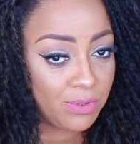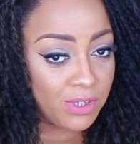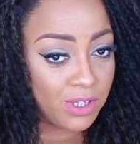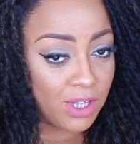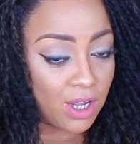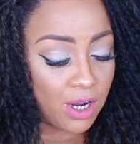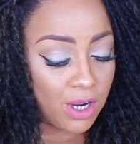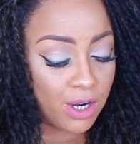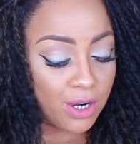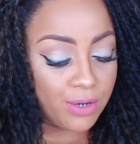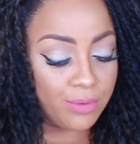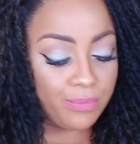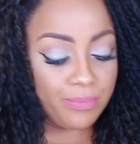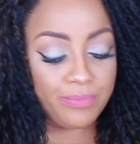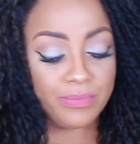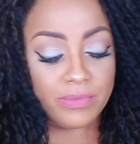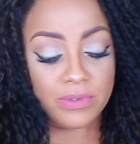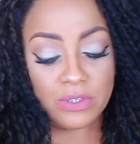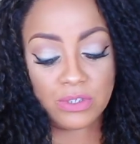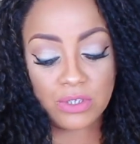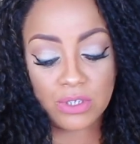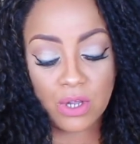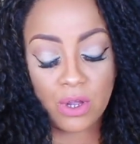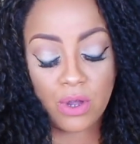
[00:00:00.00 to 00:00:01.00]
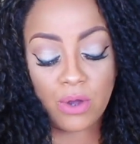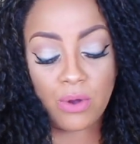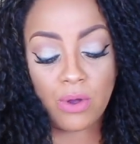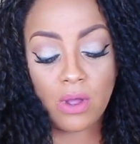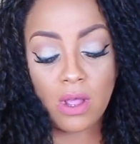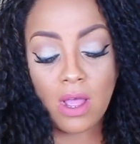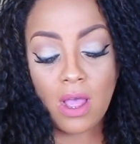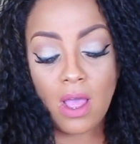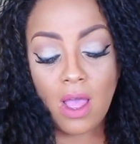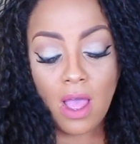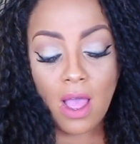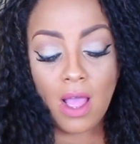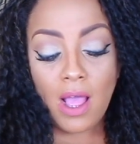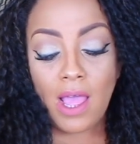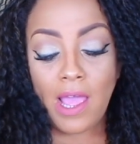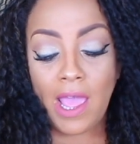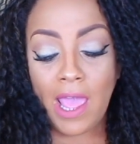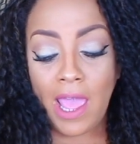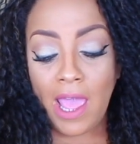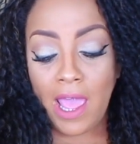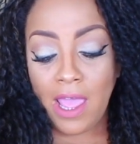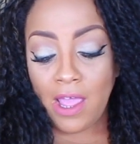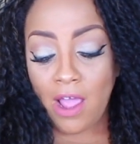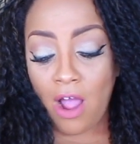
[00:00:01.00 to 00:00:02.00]
with her. So
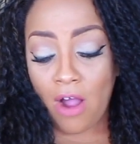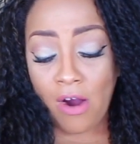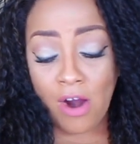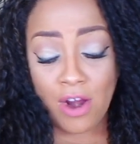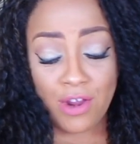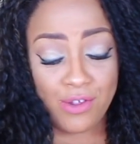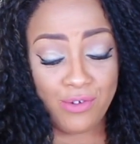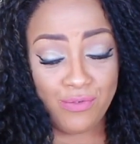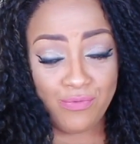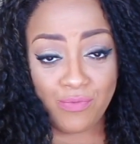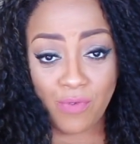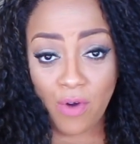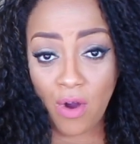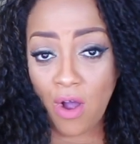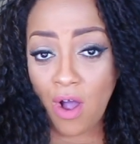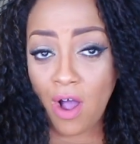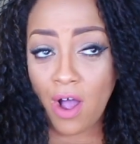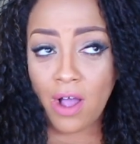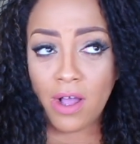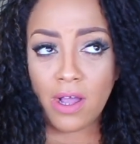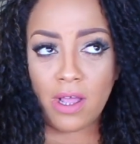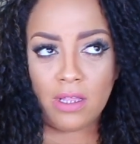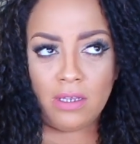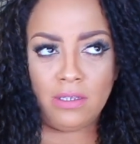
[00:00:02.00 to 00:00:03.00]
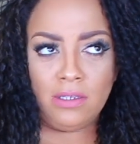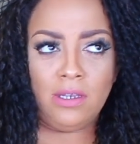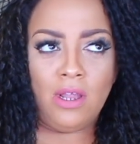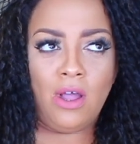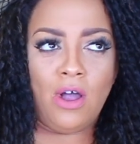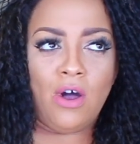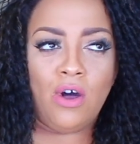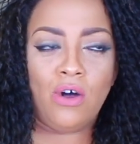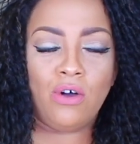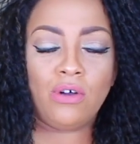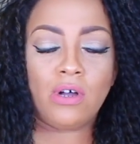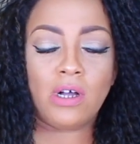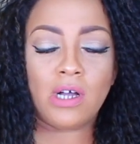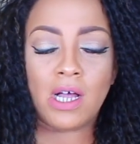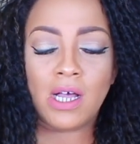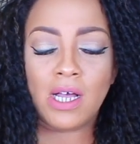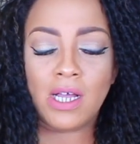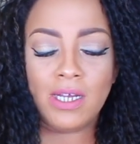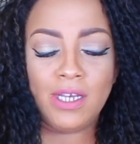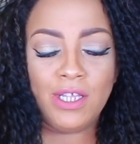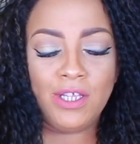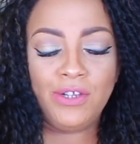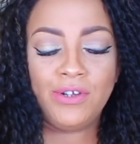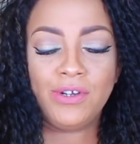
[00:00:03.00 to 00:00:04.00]
are you wrong? No,
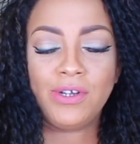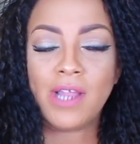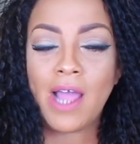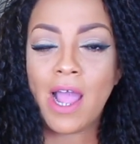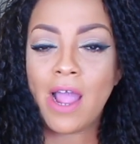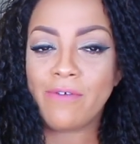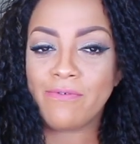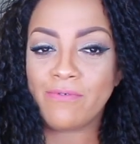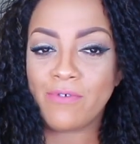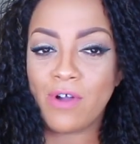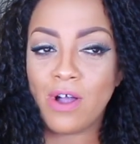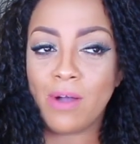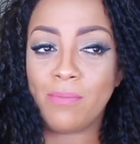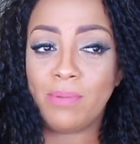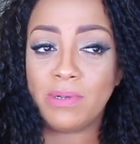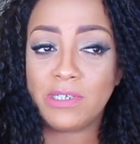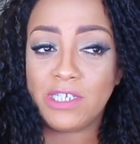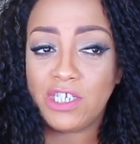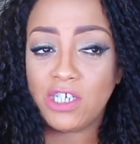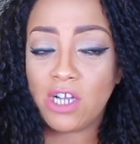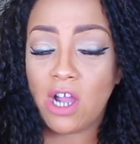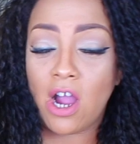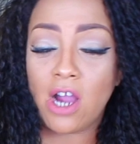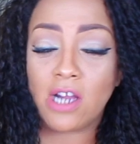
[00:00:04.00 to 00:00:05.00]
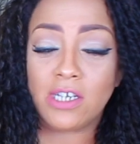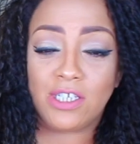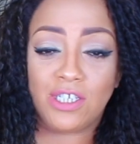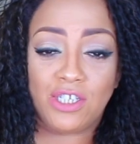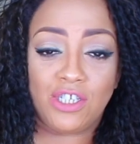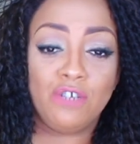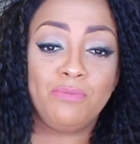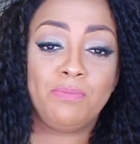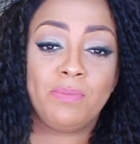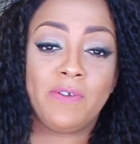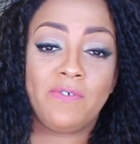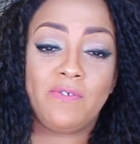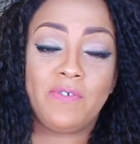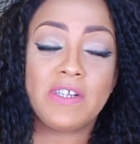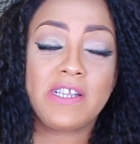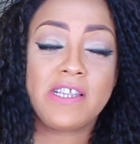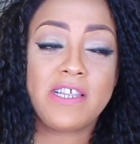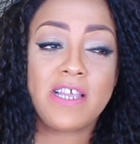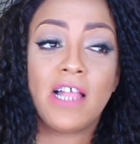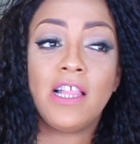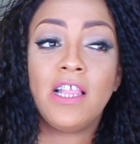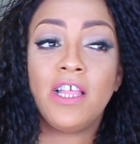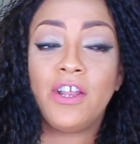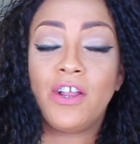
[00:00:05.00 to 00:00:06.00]
honey, you're not wrong, but you are stupid for
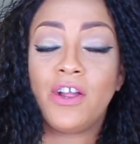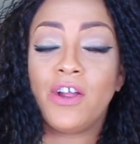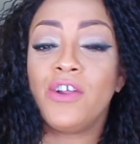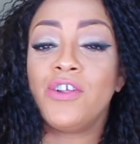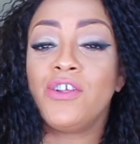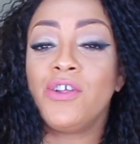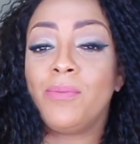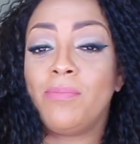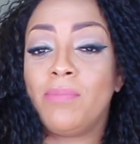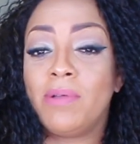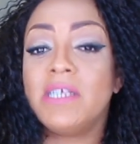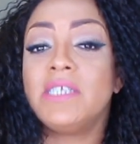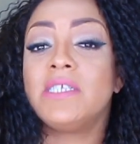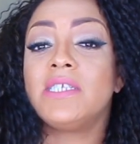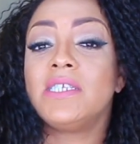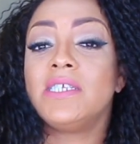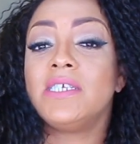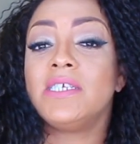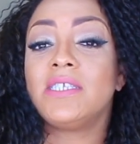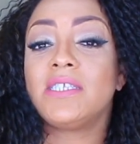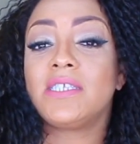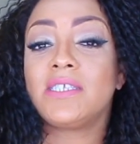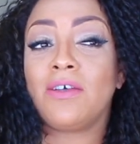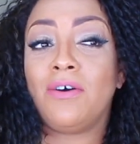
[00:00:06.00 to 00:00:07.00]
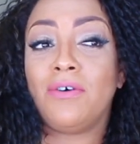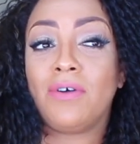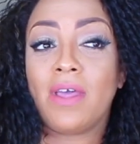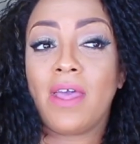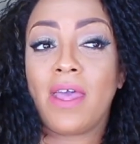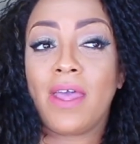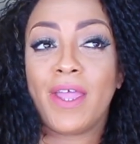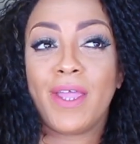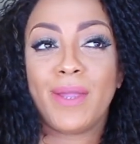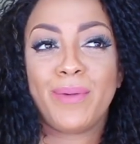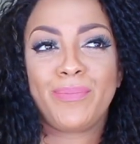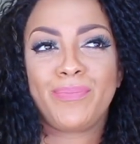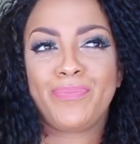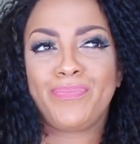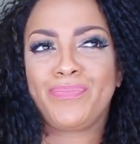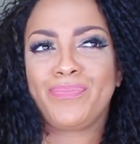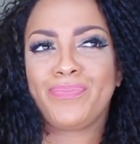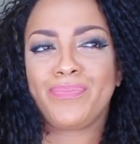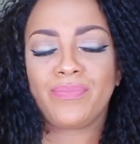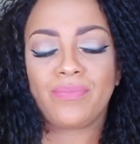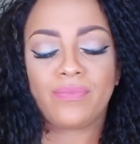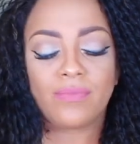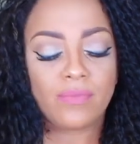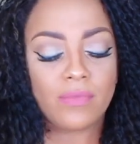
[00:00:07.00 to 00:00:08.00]
telling her your business, okay?
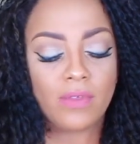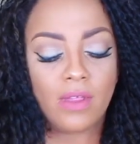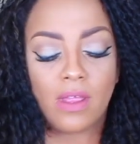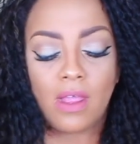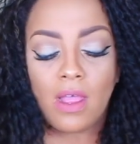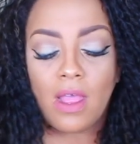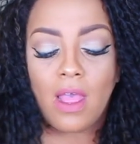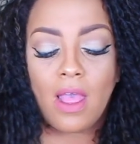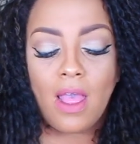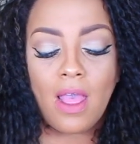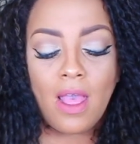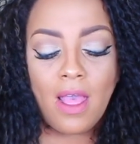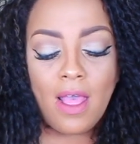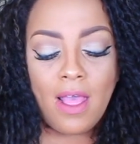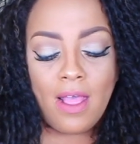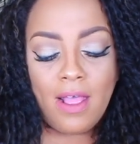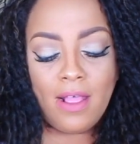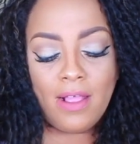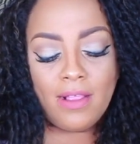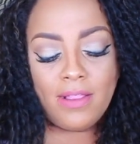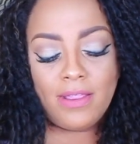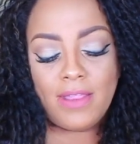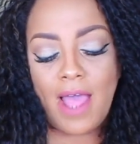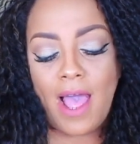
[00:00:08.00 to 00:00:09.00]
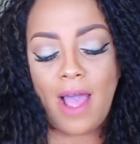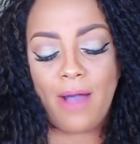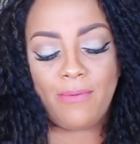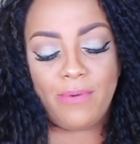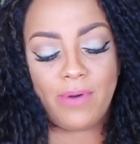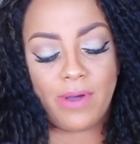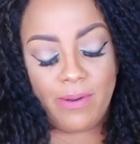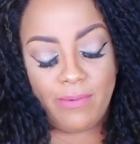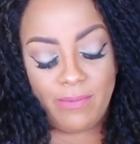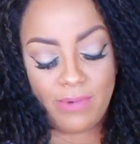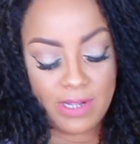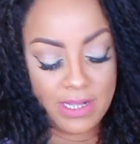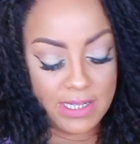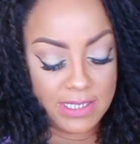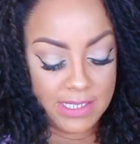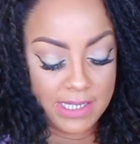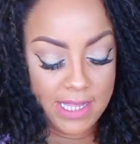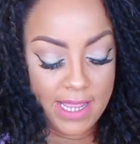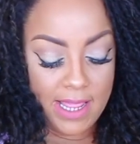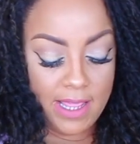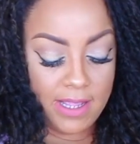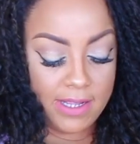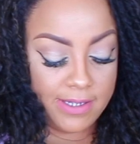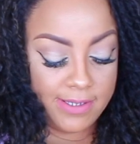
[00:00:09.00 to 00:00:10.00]
That one was
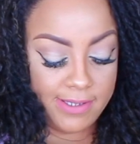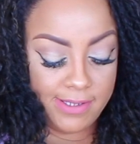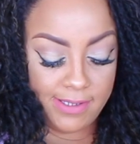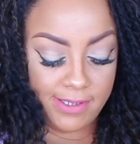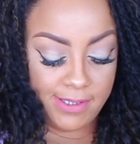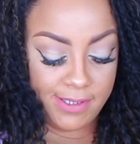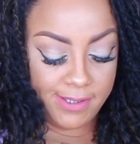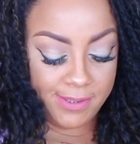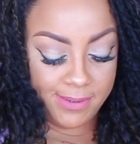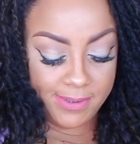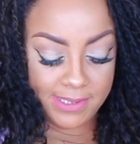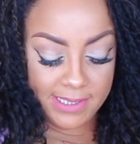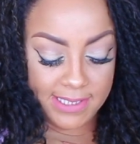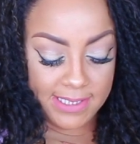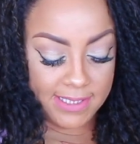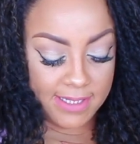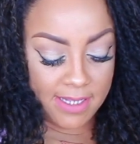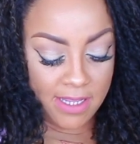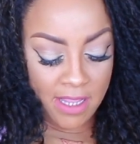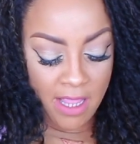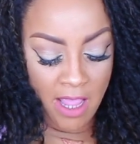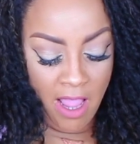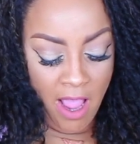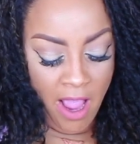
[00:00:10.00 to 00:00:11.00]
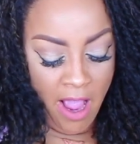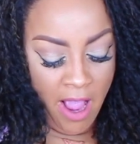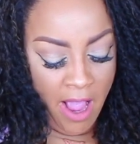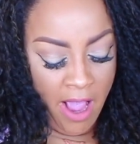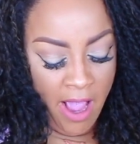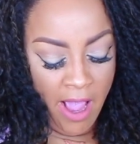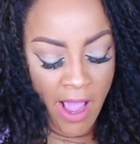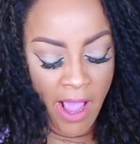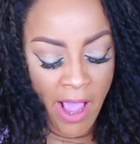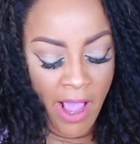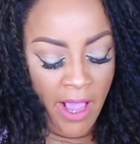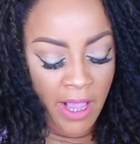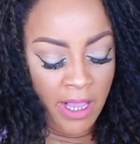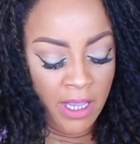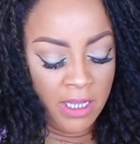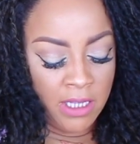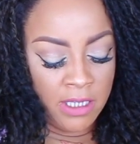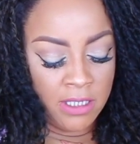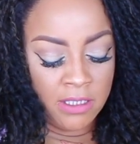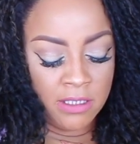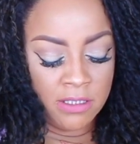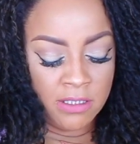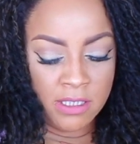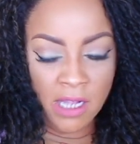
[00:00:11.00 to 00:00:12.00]
like twisted
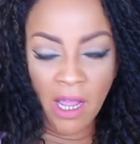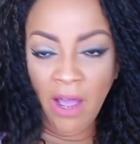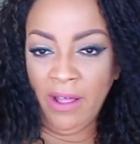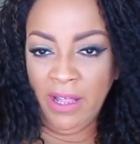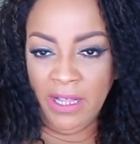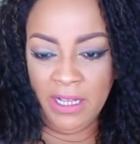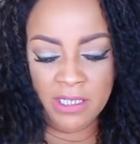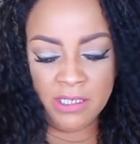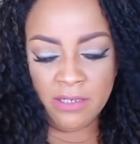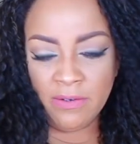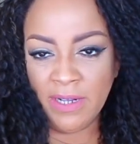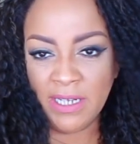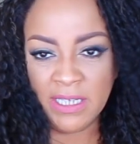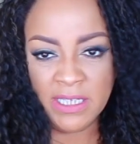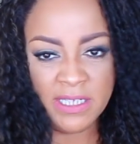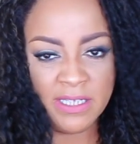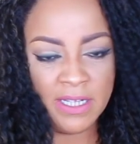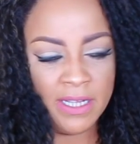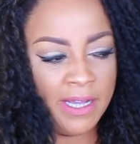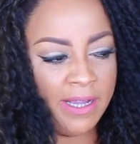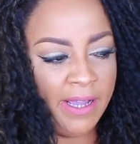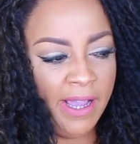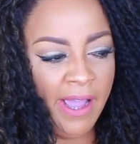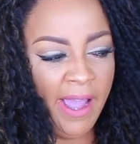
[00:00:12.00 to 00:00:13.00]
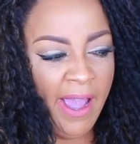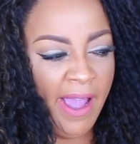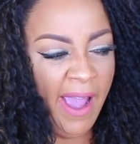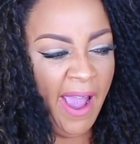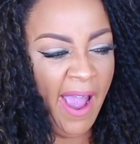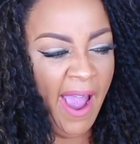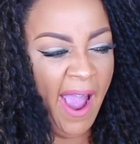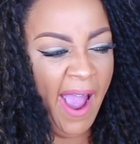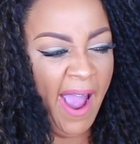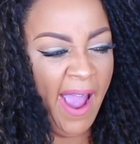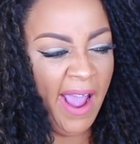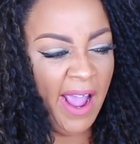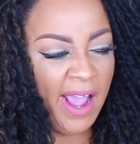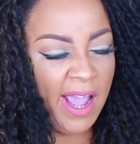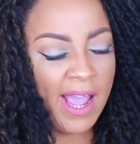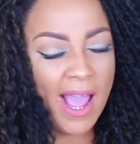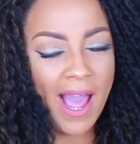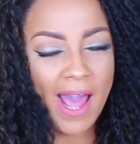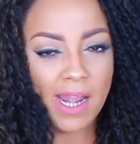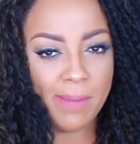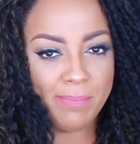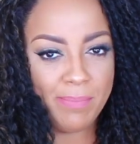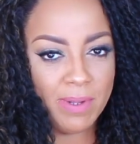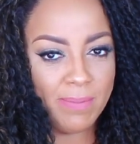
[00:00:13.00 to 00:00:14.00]
totally twisted. It
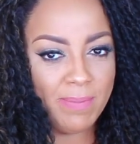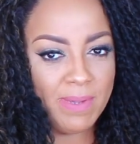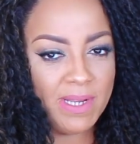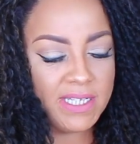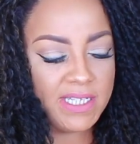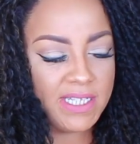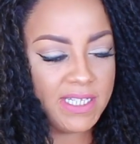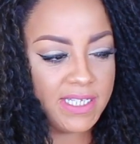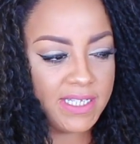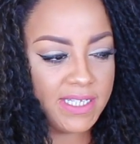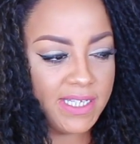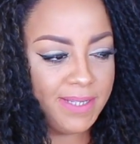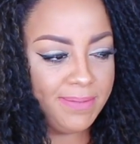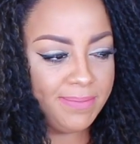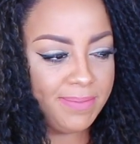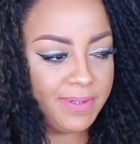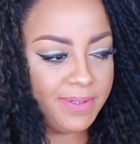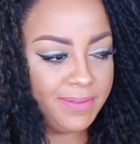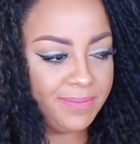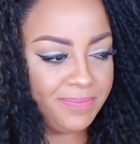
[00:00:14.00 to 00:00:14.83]
kind of put me to sleep.